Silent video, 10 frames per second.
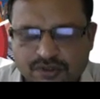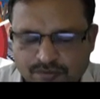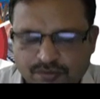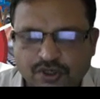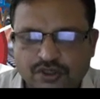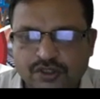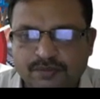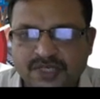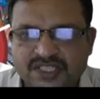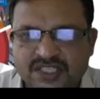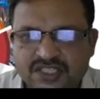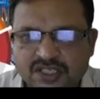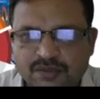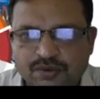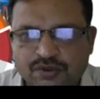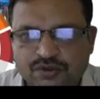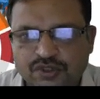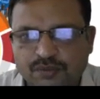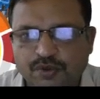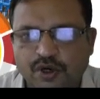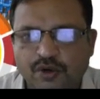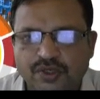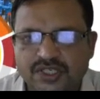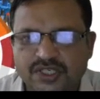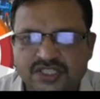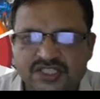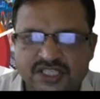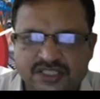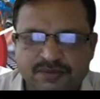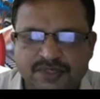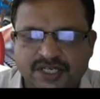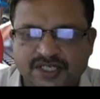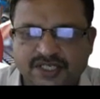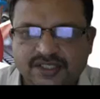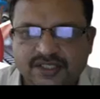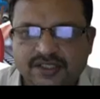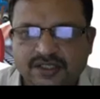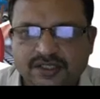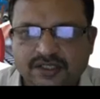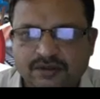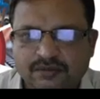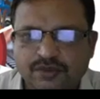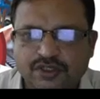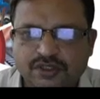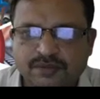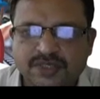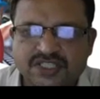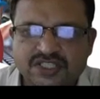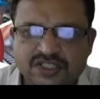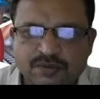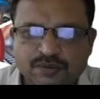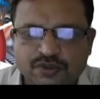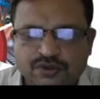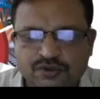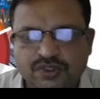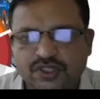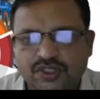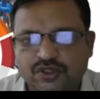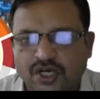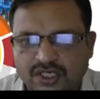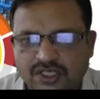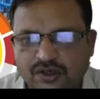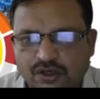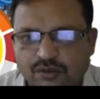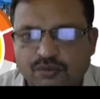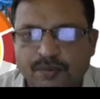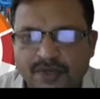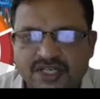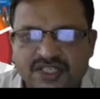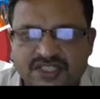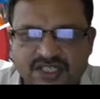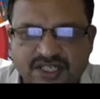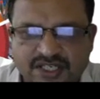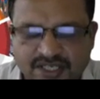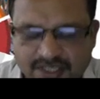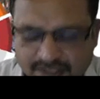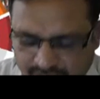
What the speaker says: Because of tangential force only power is transmitted. Because of tangential force only torque or moment is generated.